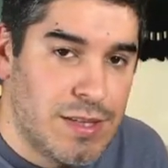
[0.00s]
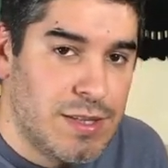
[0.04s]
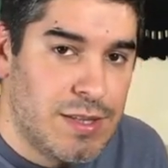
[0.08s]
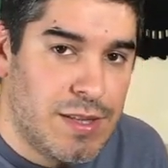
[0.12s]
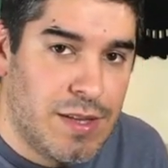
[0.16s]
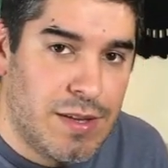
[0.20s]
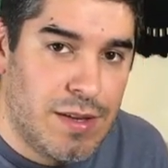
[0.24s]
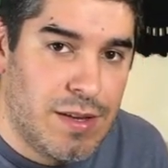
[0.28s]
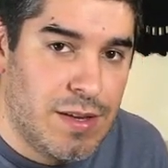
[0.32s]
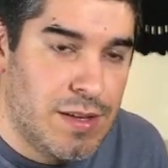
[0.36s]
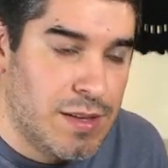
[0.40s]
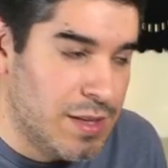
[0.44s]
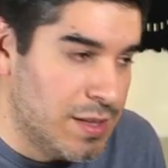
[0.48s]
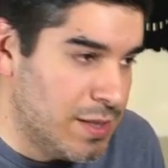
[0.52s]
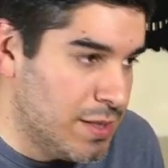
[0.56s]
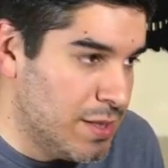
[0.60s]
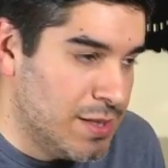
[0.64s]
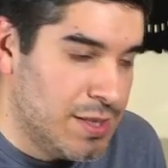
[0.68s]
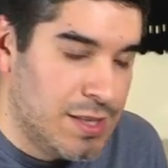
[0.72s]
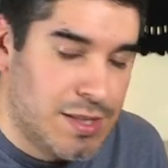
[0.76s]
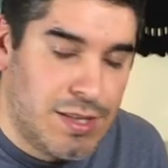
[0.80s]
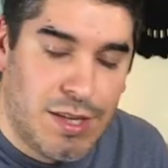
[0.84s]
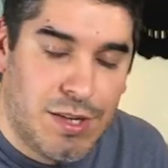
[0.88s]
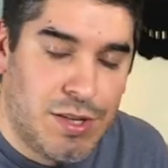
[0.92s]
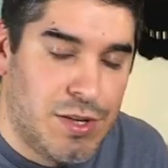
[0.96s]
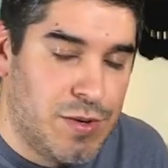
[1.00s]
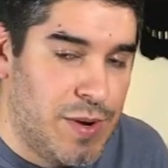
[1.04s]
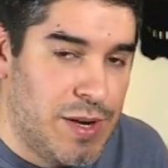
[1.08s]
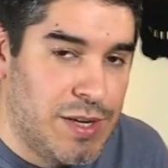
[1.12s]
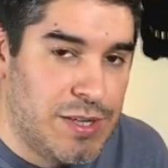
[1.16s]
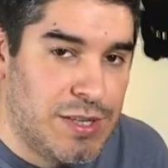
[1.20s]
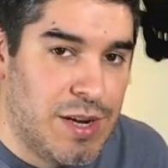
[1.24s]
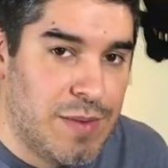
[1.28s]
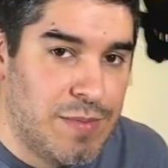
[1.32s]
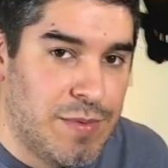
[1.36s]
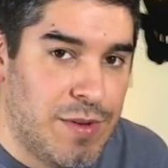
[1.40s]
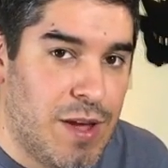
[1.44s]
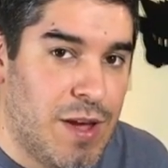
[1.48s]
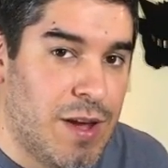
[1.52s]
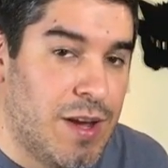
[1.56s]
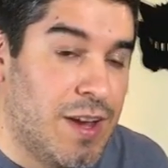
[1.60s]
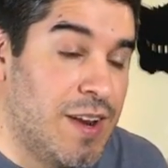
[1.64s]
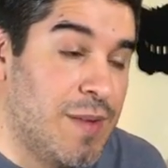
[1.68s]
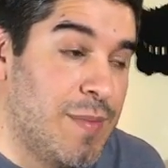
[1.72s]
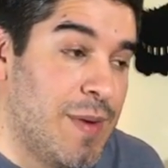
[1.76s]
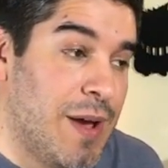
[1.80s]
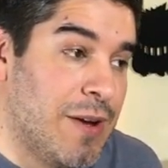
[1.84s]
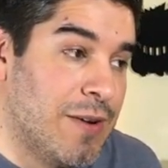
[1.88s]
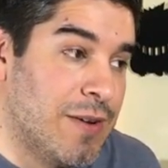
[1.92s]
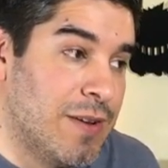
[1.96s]
is the situation I'm
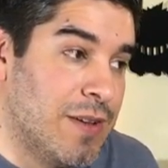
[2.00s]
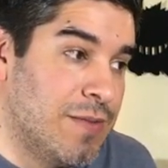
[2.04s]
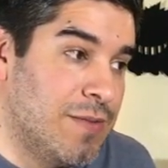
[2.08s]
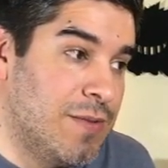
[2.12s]
talking about.